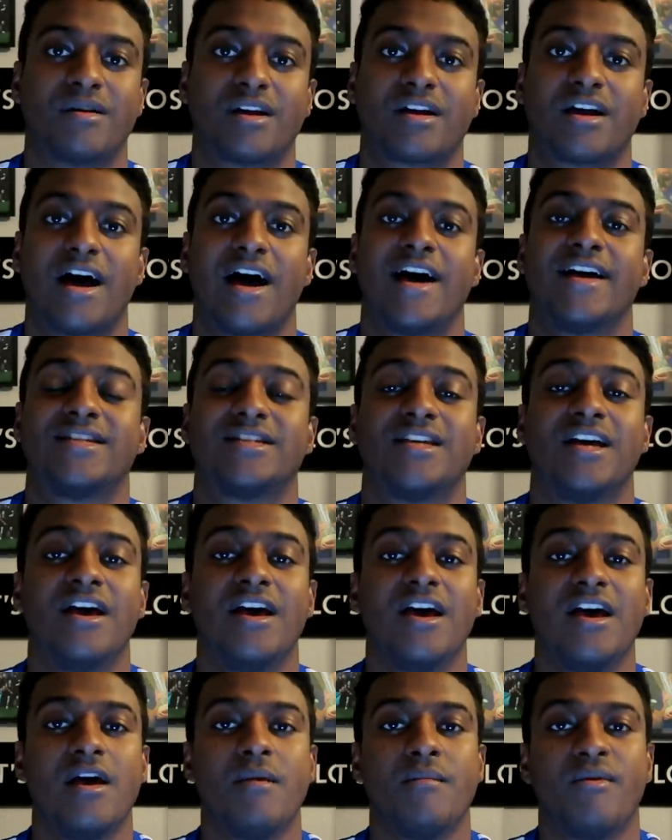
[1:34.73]
But guys,
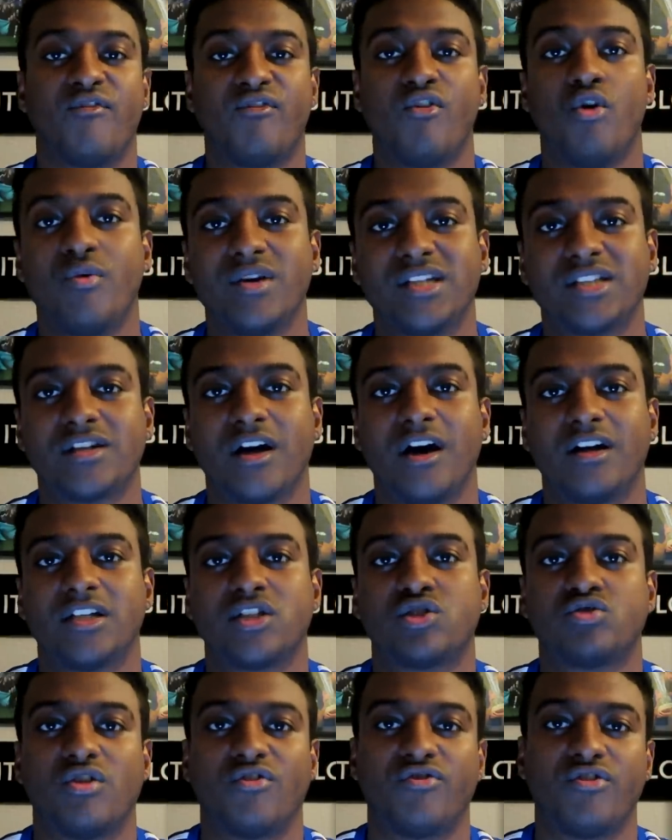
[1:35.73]
before we start
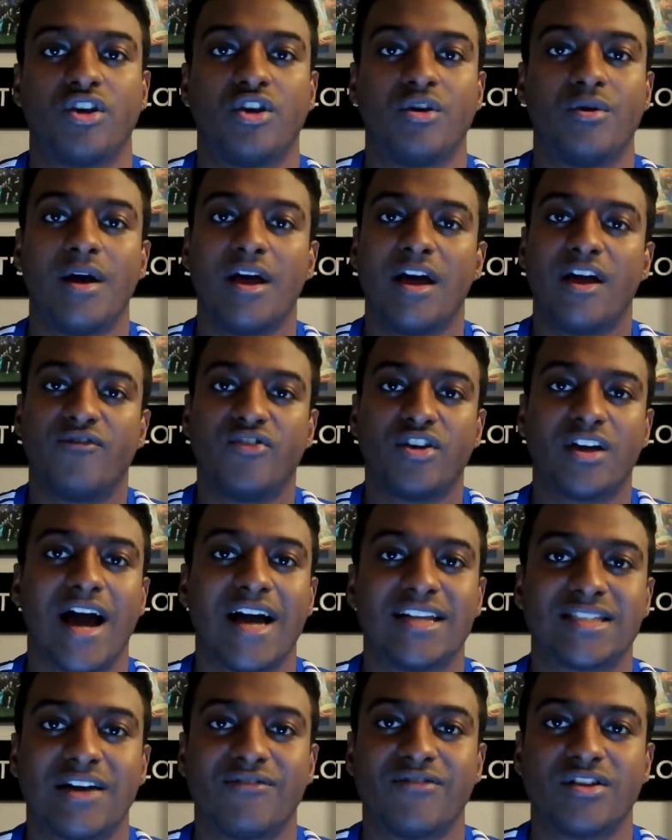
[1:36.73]
this review, if you
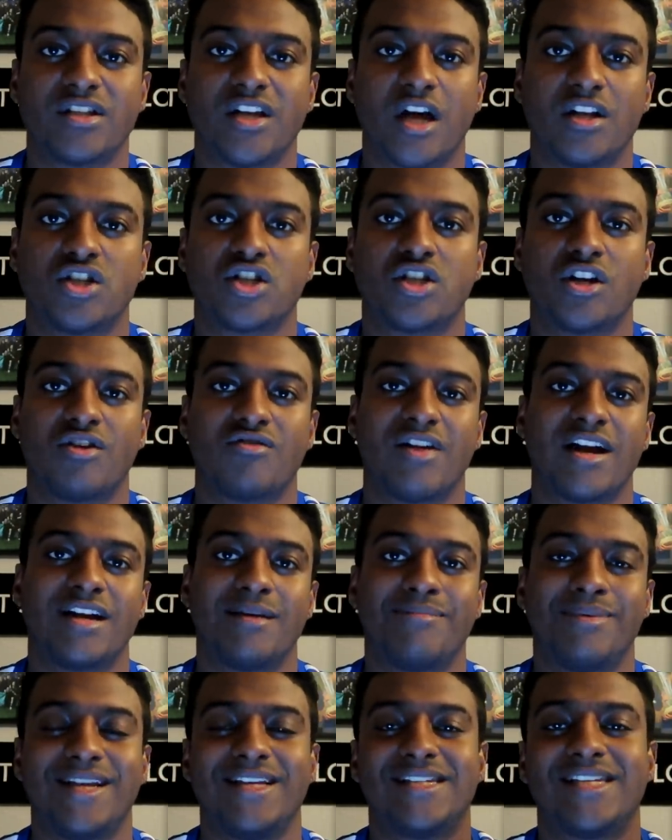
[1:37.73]
guys haven't done so
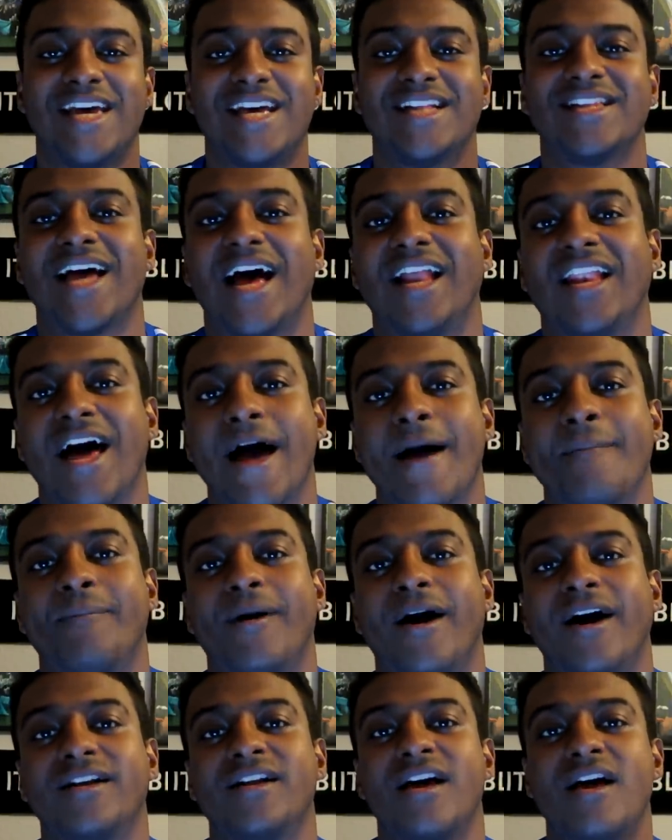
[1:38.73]
already, please hit that like
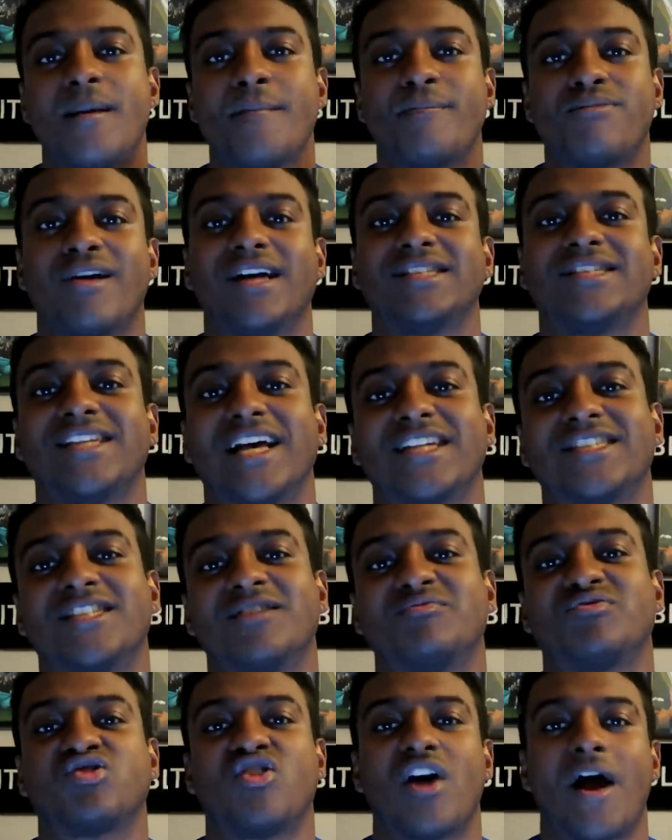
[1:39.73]
button, press that
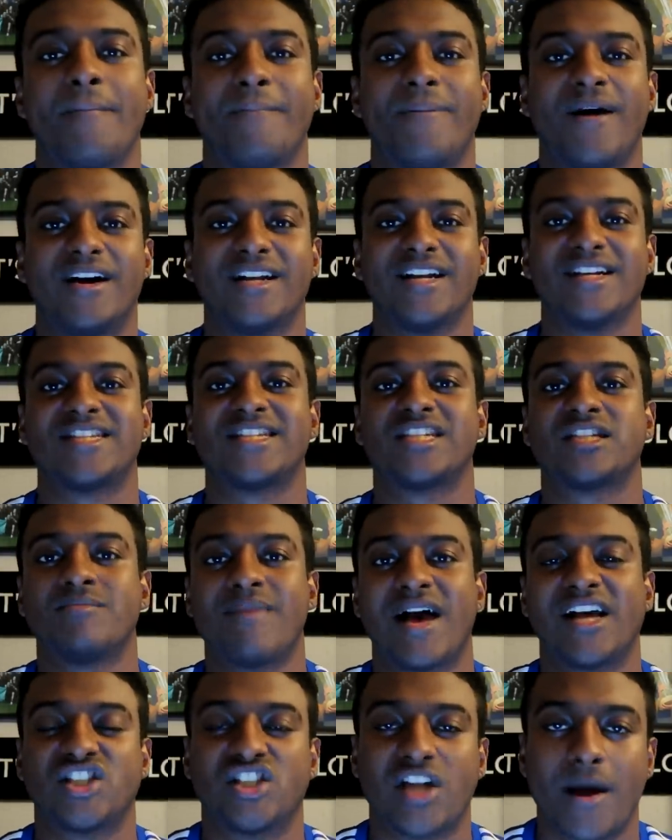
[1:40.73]
subscribe button, and
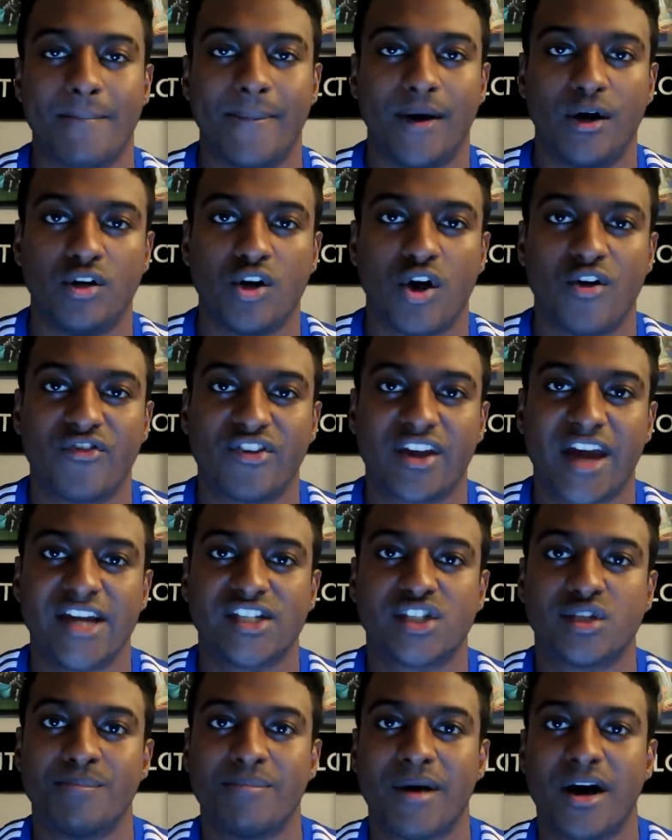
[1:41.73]
smash that bell
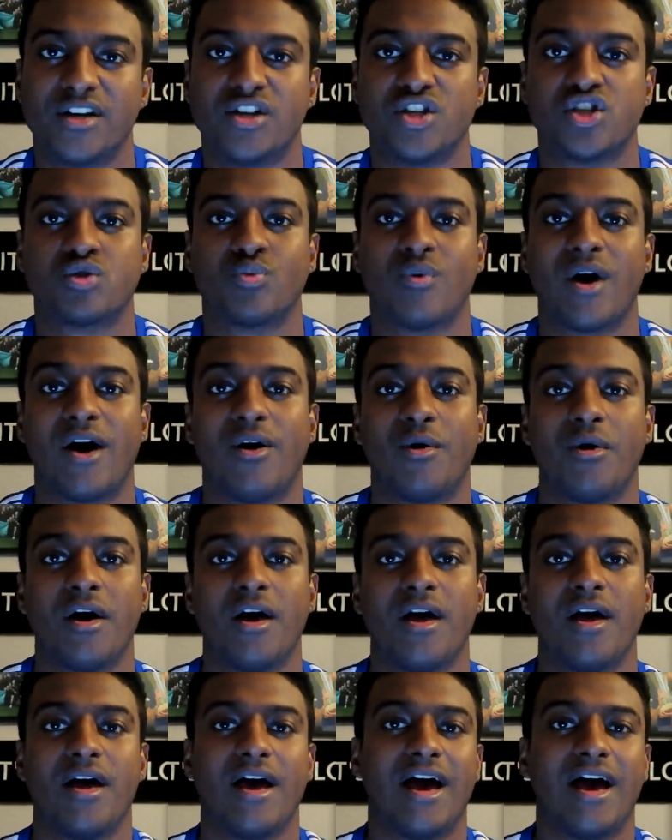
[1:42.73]
notification button as well.